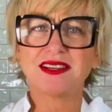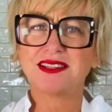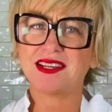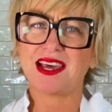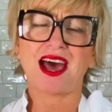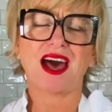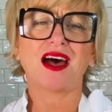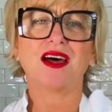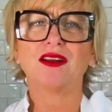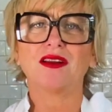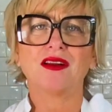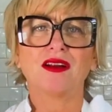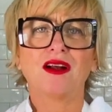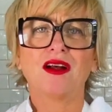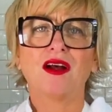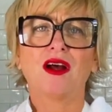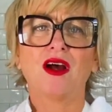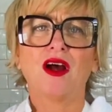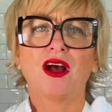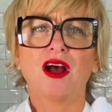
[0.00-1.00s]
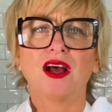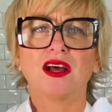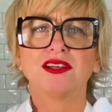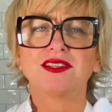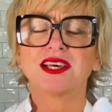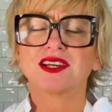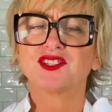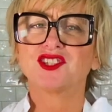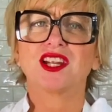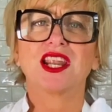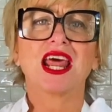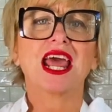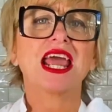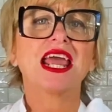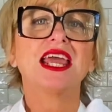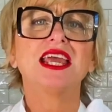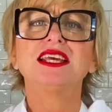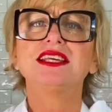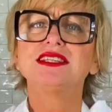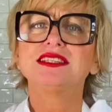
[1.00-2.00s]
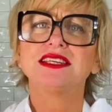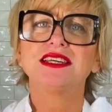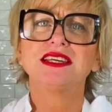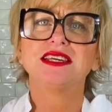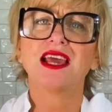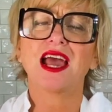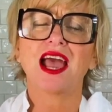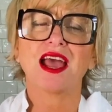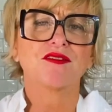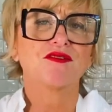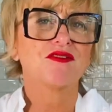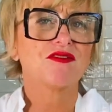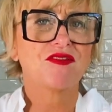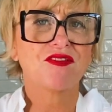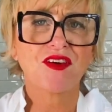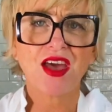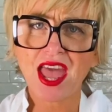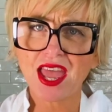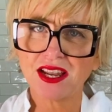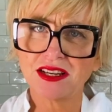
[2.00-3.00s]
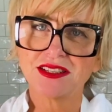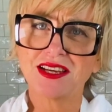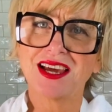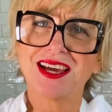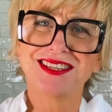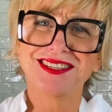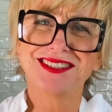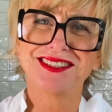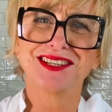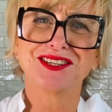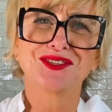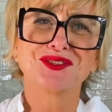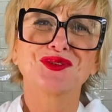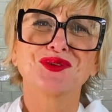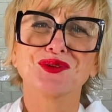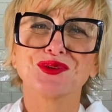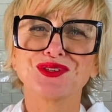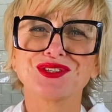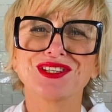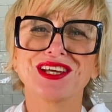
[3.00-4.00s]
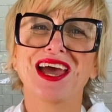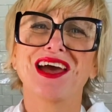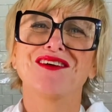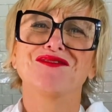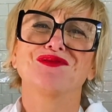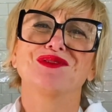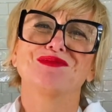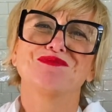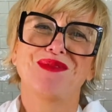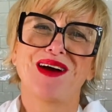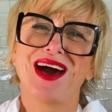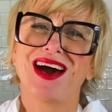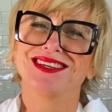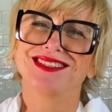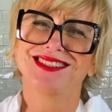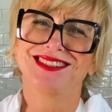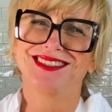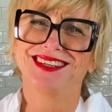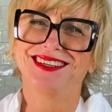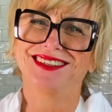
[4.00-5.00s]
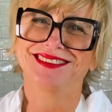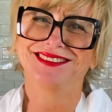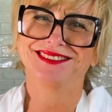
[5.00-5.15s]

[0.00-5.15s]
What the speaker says: a doubt, such an easy and fantastic sauce to have with pasta.